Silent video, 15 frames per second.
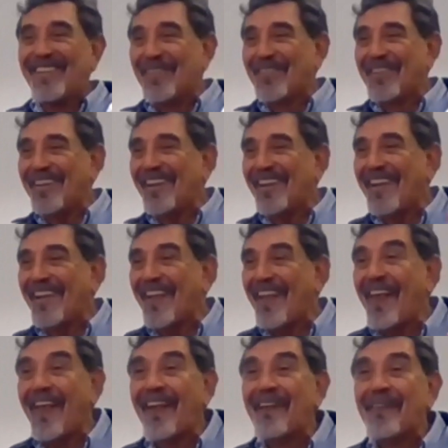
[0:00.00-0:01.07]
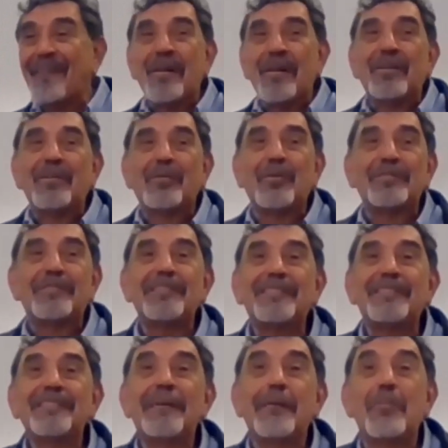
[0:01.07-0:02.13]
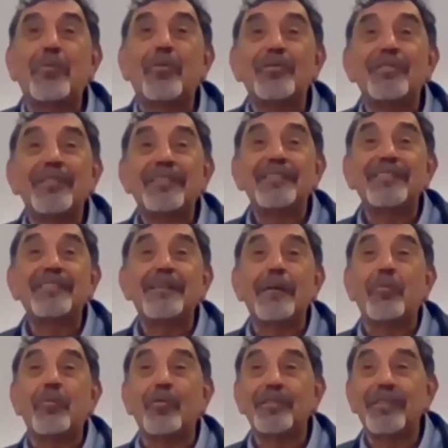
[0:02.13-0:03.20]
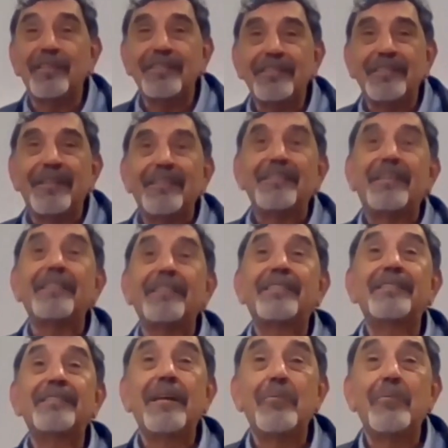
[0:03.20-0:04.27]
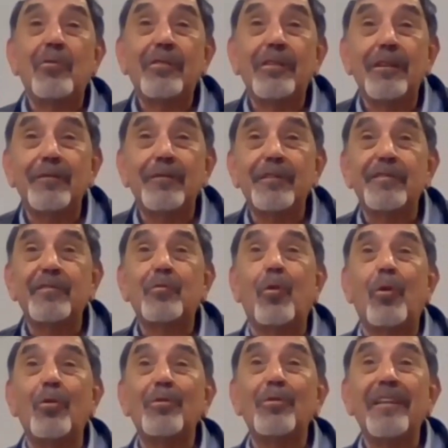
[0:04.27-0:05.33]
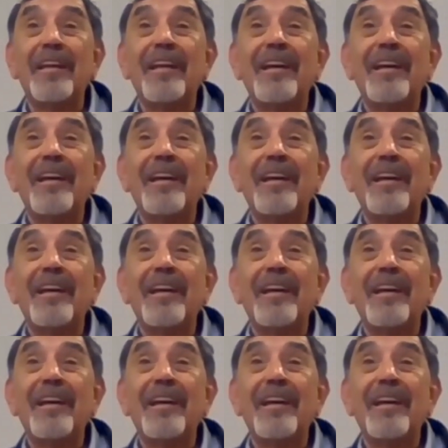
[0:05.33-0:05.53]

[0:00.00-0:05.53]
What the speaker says: Okay, so this is a process that the demographers call